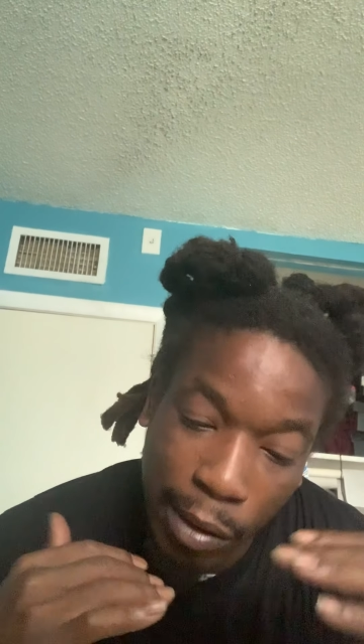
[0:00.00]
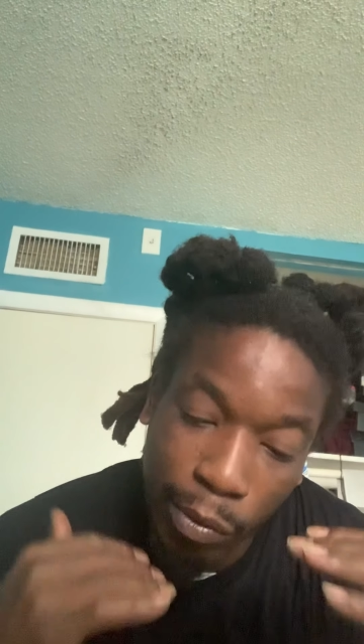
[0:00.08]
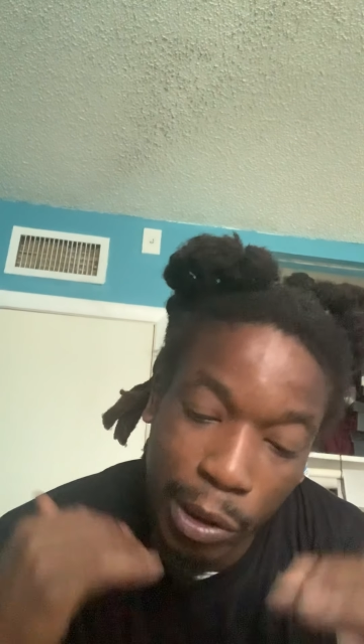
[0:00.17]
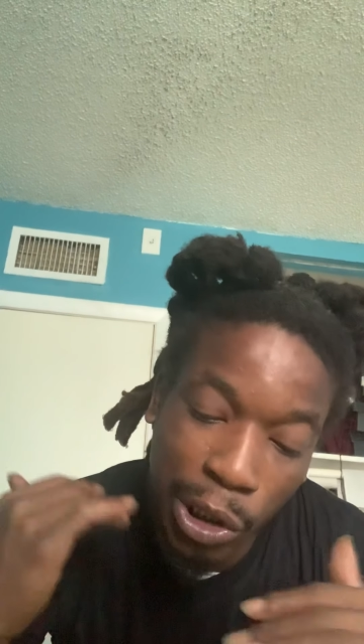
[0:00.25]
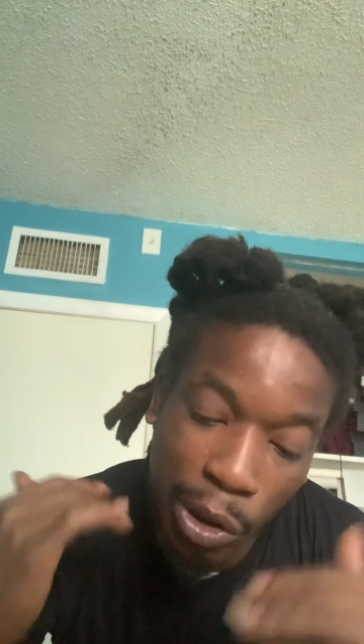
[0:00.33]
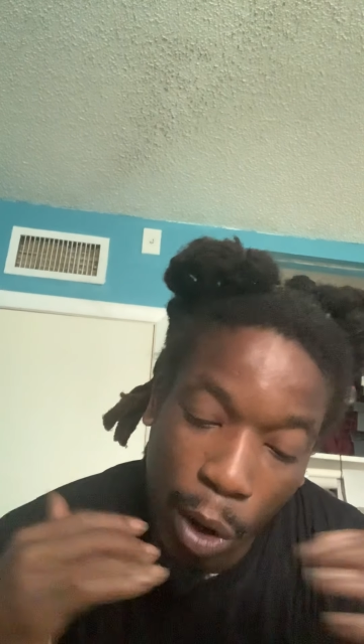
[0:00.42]
we're
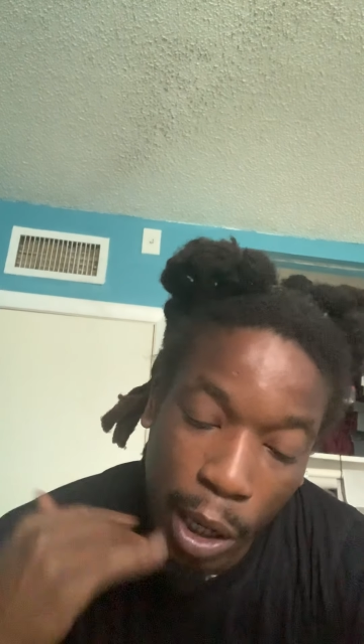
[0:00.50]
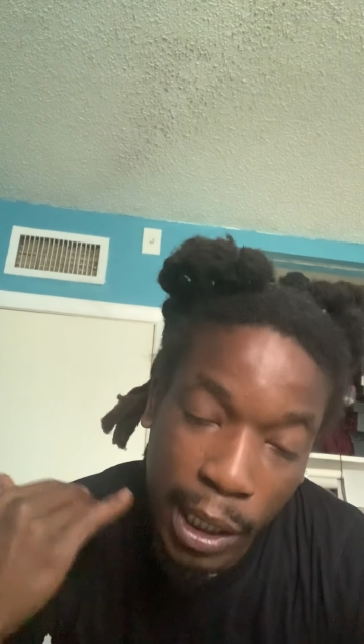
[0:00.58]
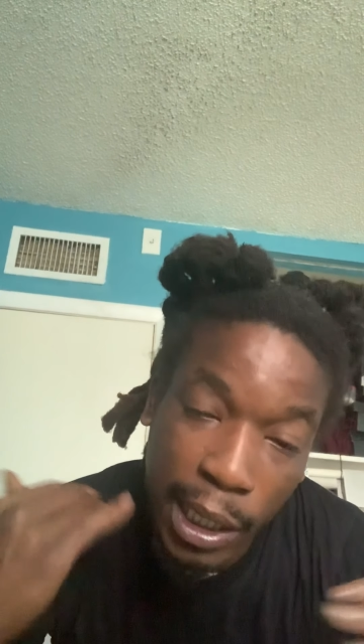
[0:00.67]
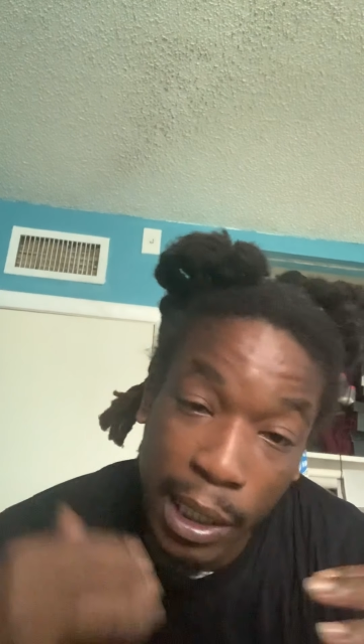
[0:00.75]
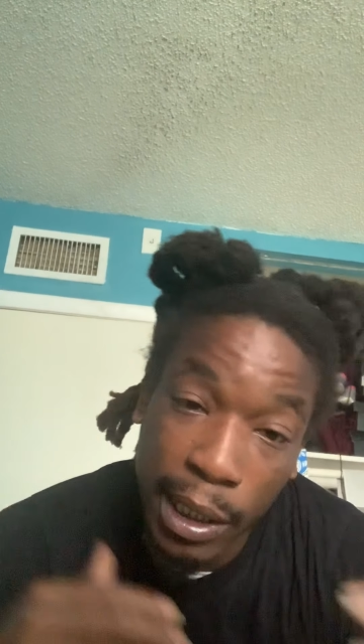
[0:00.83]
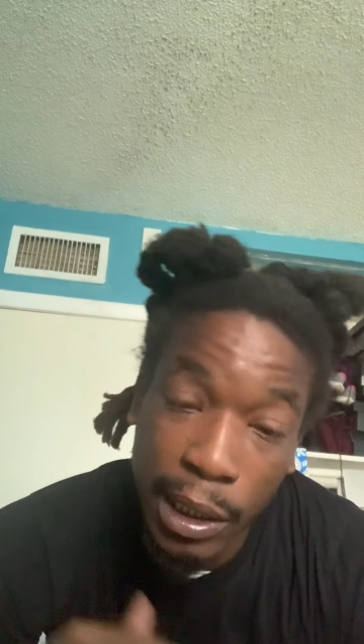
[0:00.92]
starting to
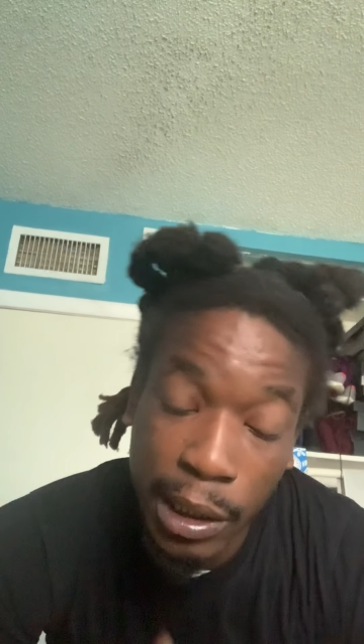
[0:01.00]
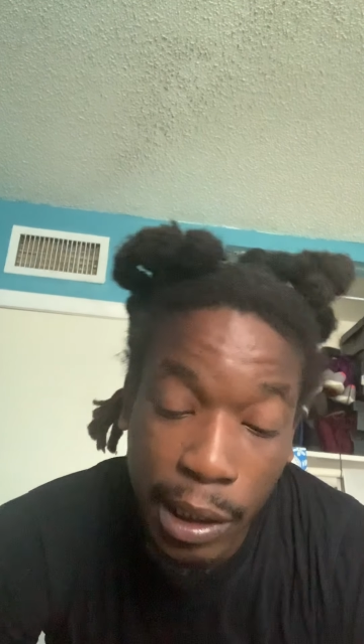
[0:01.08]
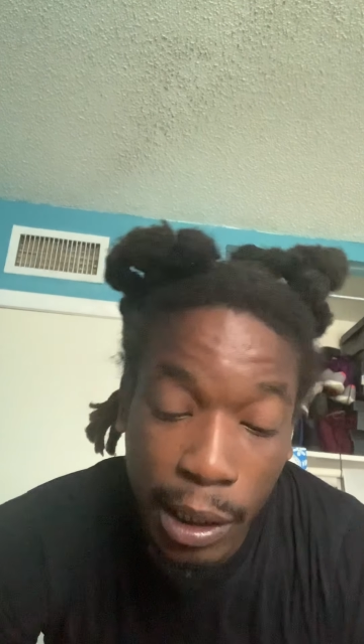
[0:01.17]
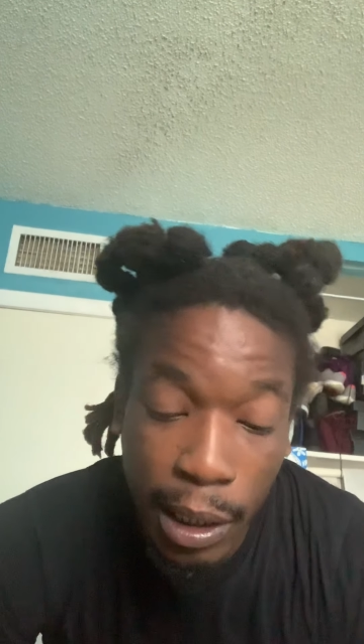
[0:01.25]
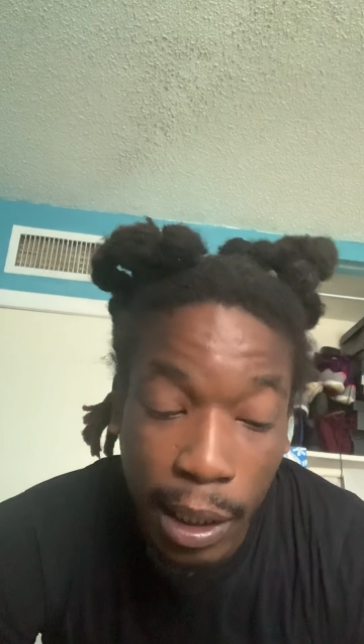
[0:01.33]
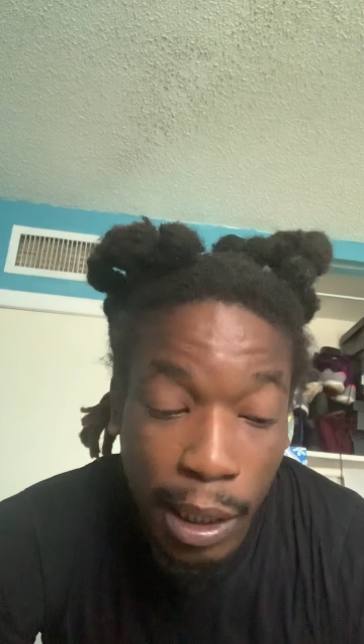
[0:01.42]
get this
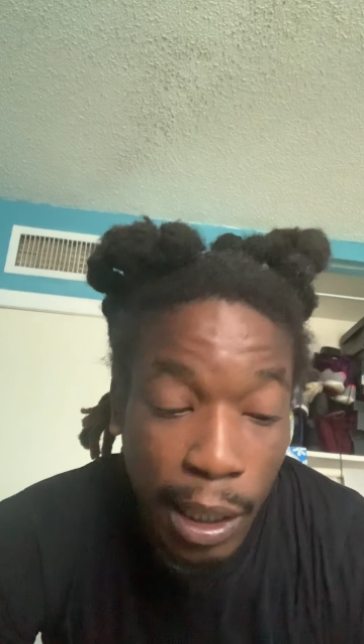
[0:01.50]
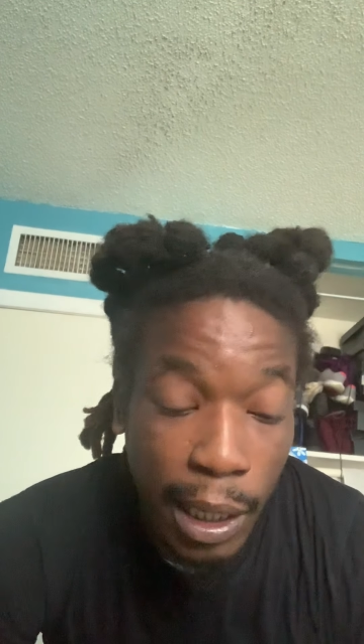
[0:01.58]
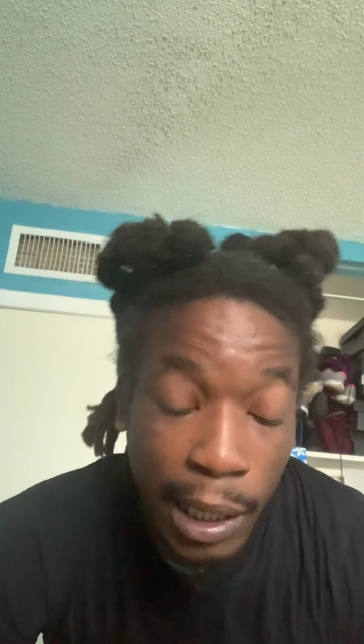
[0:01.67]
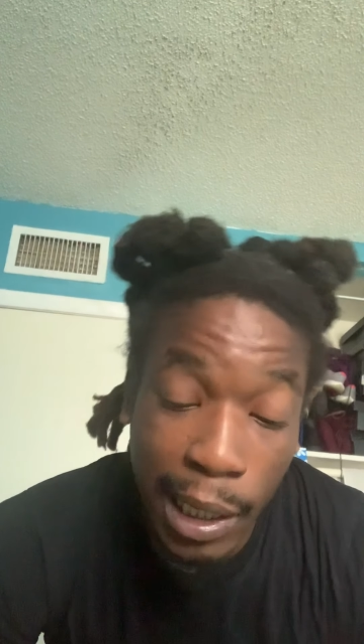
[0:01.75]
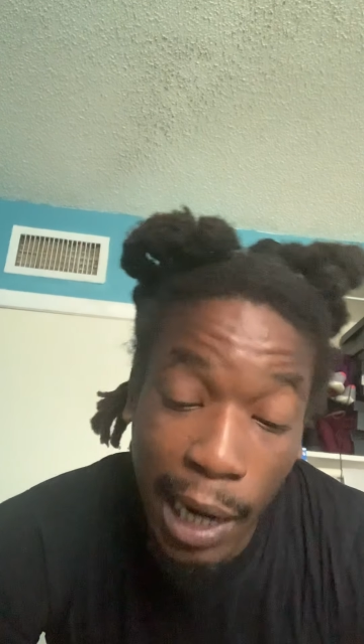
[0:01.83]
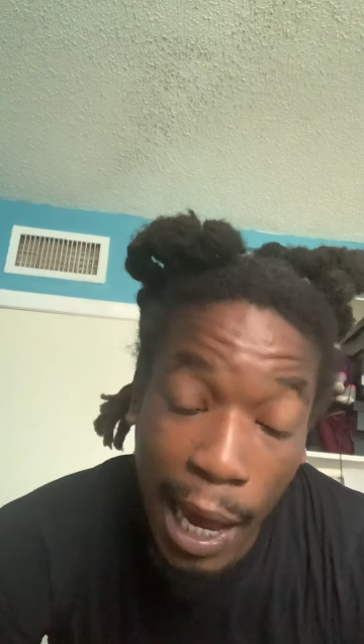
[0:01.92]
shit
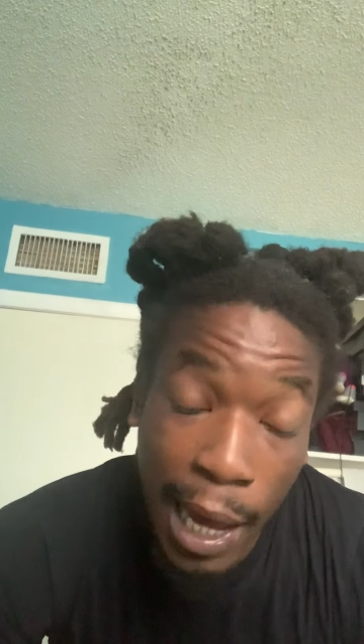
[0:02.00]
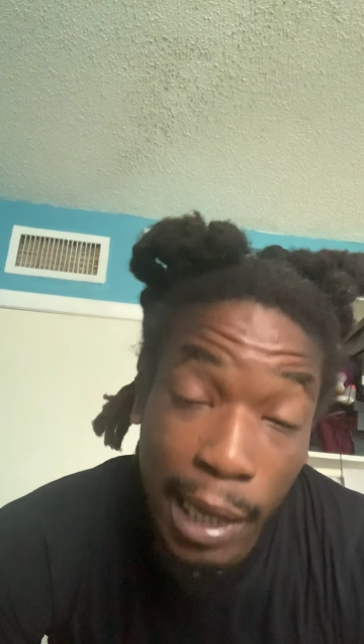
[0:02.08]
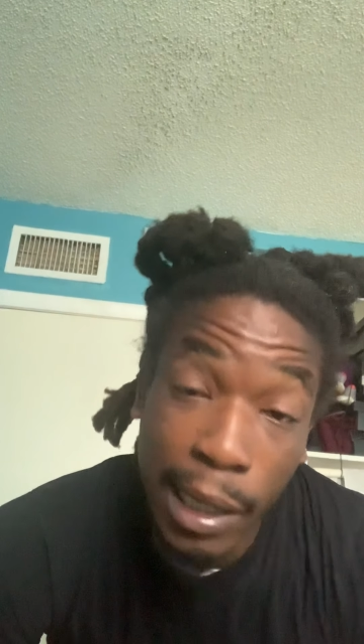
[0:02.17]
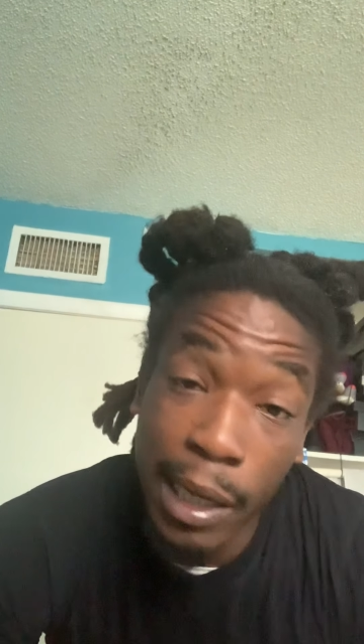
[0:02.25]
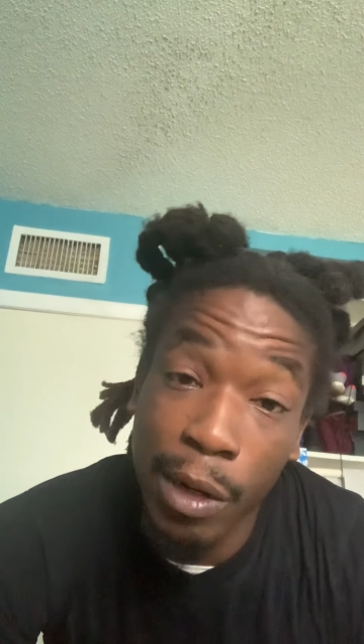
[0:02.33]
in line in